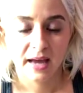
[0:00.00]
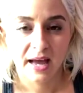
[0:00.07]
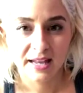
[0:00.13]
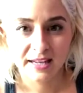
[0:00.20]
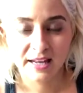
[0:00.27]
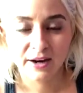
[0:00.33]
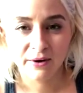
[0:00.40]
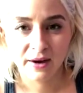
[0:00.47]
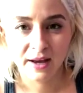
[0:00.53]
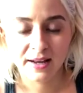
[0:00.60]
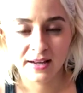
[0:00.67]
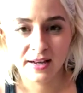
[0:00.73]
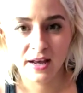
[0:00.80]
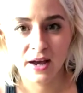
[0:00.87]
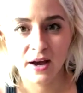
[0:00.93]
Hello,
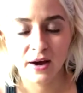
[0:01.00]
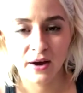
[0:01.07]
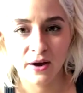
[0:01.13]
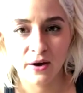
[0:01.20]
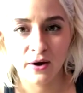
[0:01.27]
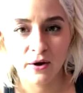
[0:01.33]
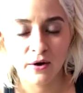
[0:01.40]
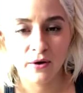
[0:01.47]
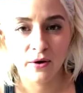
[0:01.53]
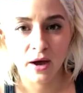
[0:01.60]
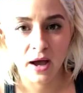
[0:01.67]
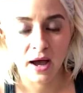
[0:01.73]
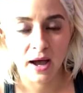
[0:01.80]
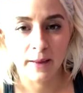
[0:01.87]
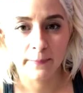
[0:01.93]
hello!
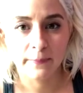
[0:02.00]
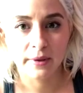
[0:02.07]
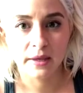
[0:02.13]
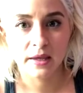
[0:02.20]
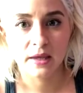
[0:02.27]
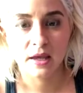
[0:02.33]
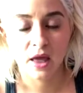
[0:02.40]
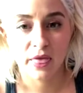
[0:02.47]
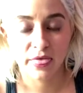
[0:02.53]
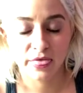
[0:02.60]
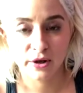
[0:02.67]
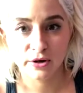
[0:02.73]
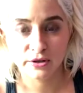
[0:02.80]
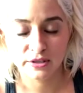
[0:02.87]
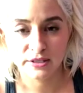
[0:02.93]
Happy
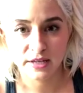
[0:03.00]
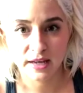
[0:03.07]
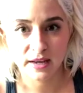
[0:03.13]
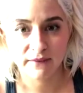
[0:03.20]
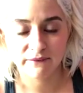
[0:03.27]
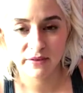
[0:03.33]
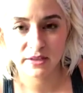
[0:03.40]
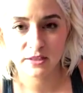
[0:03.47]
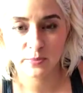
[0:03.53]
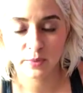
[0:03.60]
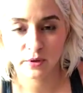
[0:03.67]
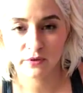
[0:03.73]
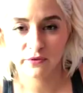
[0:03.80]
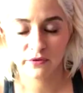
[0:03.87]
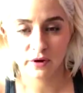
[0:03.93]
Thursday,
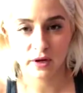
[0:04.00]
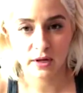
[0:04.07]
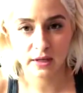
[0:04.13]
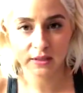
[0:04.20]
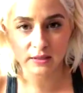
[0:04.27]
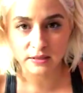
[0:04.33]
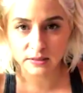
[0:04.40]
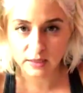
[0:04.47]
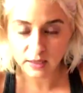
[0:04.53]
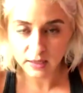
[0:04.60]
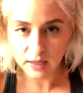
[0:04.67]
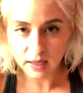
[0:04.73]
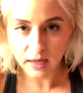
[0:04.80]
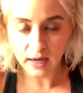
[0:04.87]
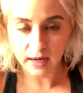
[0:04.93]
Facebook friends.
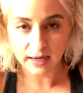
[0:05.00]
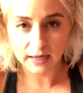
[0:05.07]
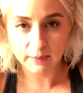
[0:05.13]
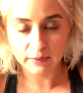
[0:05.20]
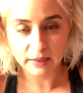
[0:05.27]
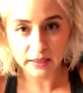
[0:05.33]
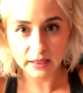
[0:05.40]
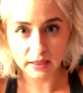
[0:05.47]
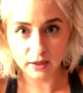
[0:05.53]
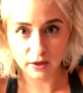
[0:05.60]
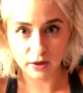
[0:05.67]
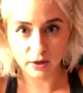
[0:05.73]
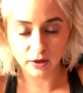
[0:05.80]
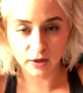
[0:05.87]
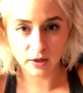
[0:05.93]
I am
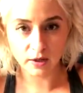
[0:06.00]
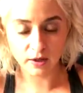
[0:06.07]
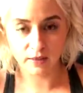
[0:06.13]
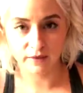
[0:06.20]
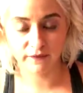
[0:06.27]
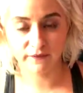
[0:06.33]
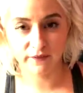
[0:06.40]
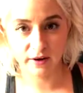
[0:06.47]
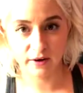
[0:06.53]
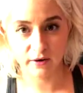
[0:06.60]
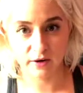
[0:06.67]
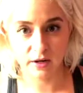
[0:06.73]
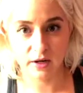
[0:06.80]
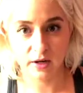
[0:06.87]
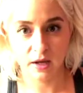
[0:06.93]
here.
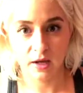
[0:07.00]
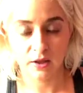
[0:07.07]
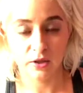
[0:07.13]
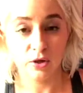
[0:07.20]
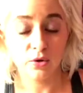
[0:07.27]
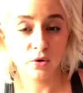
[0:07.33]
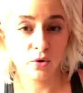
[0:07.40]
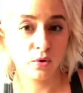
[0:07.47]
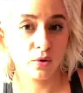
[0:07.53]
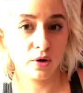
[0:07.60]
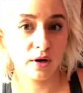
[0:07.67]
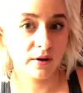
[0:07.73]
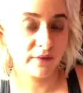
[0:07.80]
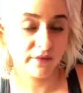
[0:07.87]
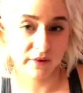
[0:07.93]
The
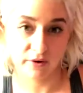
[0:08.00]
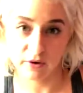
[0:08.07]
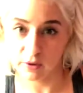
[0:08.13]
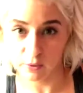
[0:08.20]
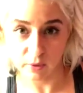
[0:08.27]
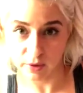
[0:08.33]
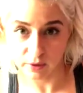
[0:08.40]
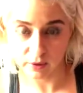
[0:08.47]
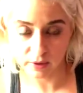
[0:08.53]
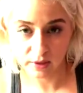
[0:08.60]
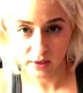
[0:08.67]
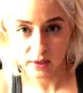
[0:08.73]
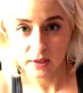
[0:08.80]
unicorn fairy oil